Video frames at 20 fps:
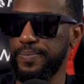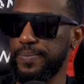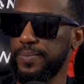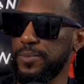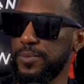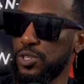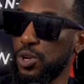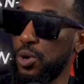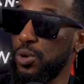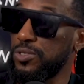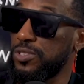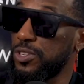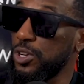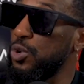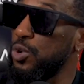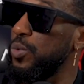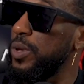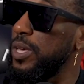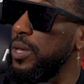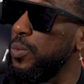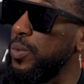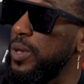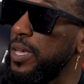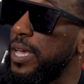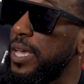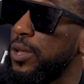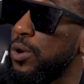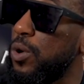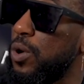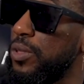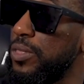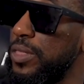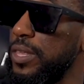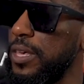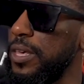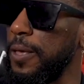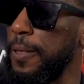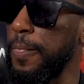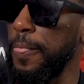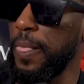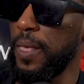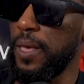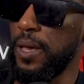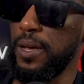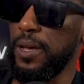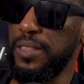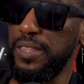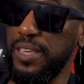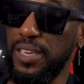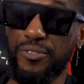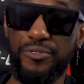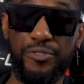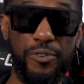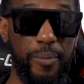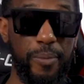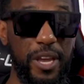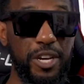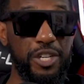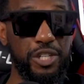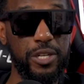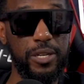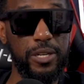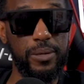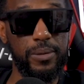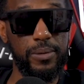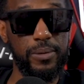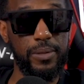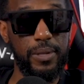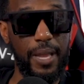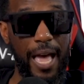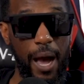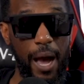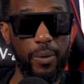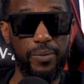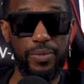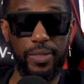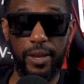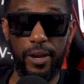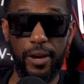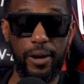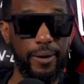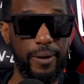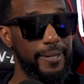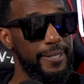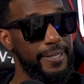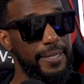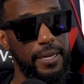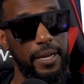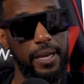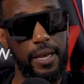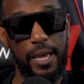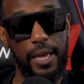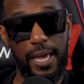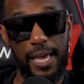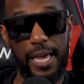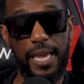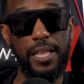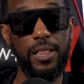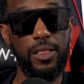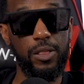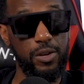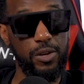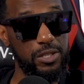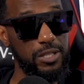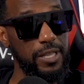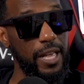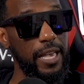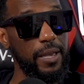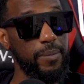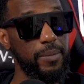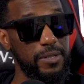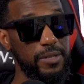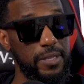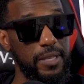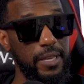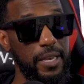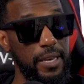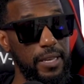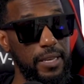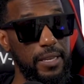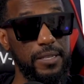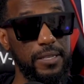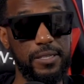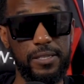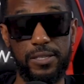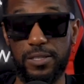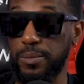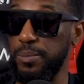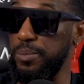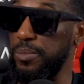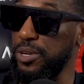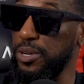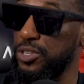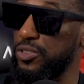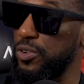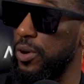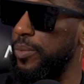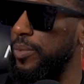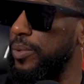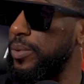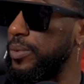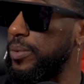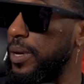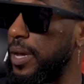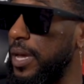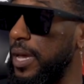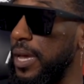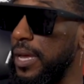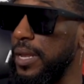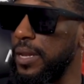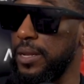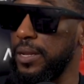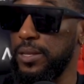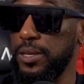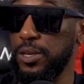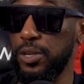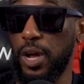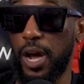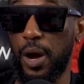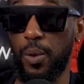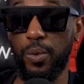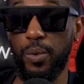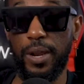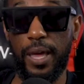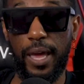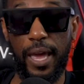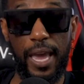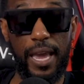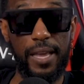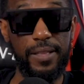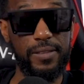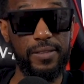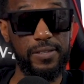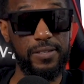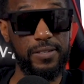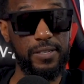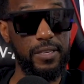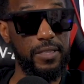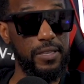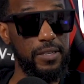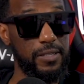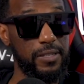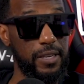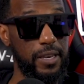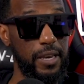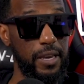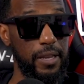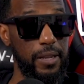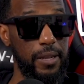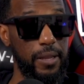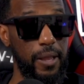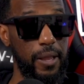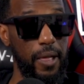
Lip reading: So until we get all the information out there, it looks like Mr. Giddey is in some big trouble. And, you know, I would hate to see this kid,